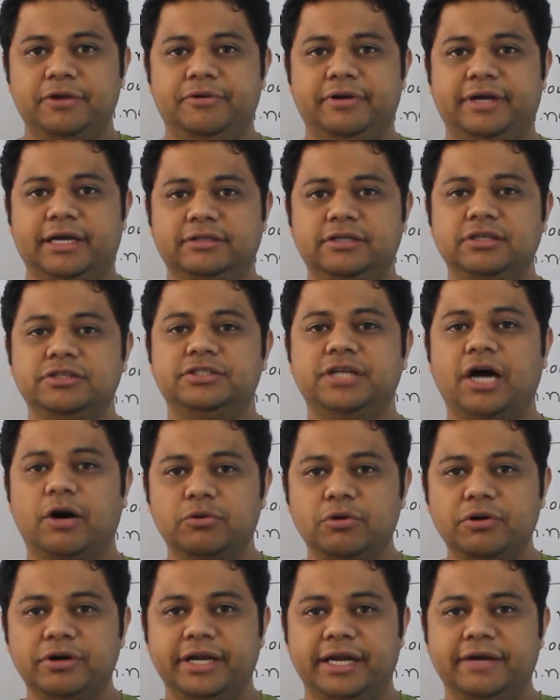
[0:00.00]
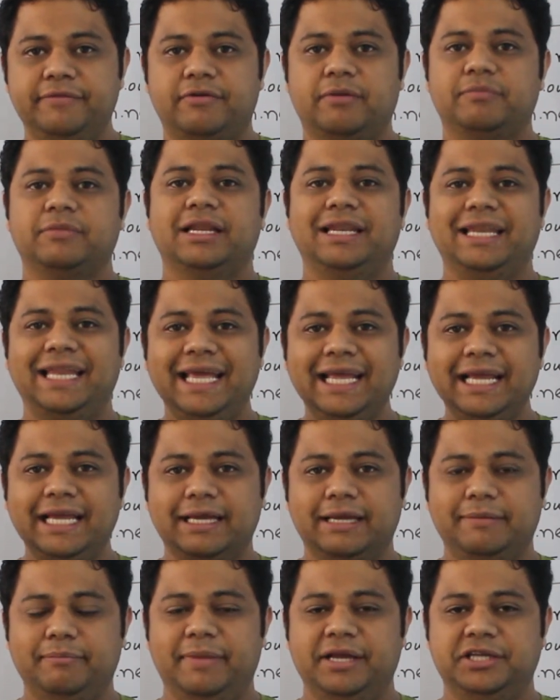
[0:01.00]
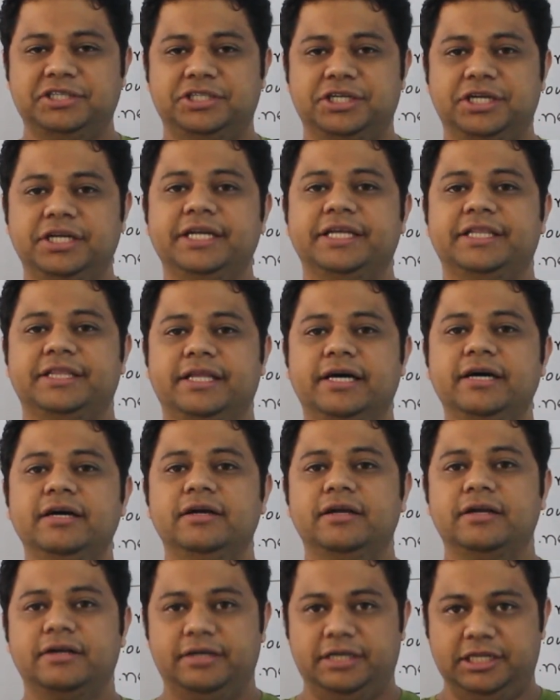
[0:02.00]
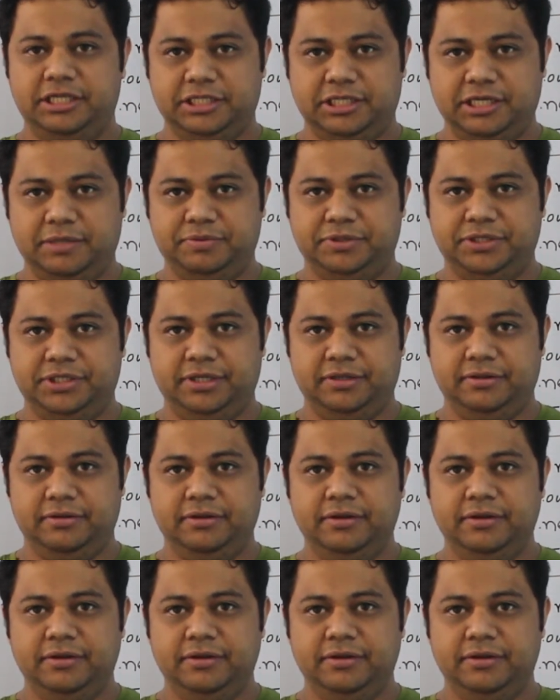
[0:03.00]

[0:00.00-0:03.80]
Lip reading: you can just download it from the link mentioned in the description.